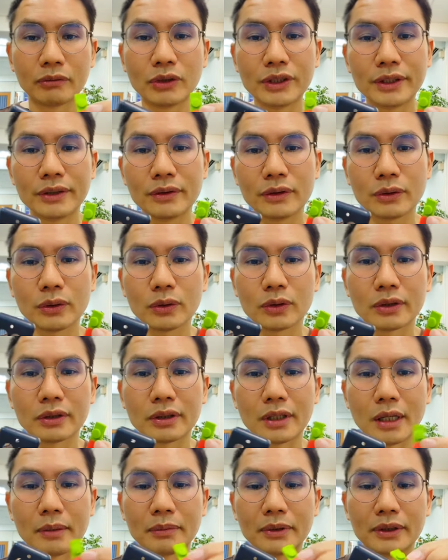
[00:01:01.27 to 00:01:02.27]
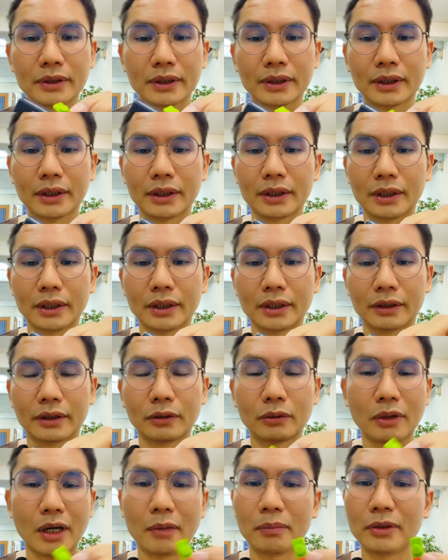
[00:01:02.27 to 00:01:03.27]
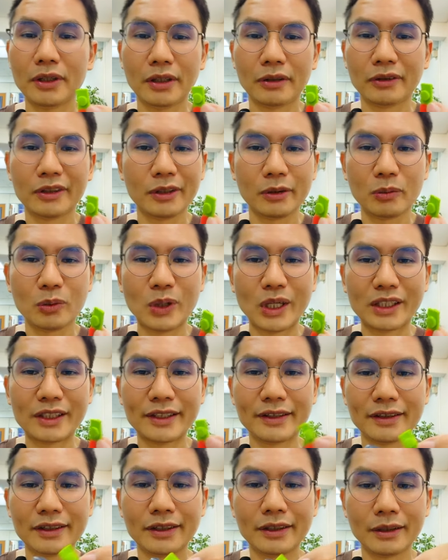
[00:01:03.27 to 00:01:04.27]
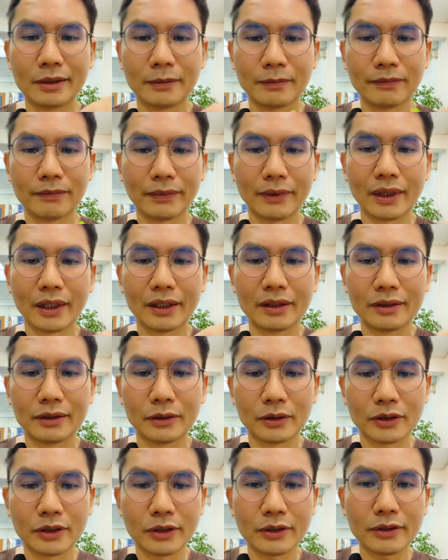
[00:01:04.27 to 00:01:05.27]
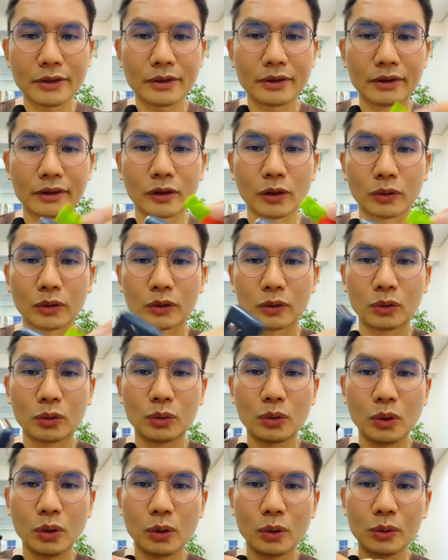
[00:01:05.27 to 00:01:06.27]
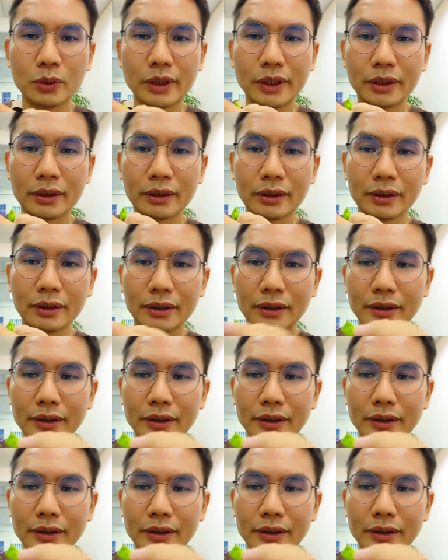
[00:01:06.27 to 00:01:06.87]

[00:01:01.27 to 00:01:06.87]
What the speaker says: reinstall the rubber. The rubber is really easy. You just got two holes there.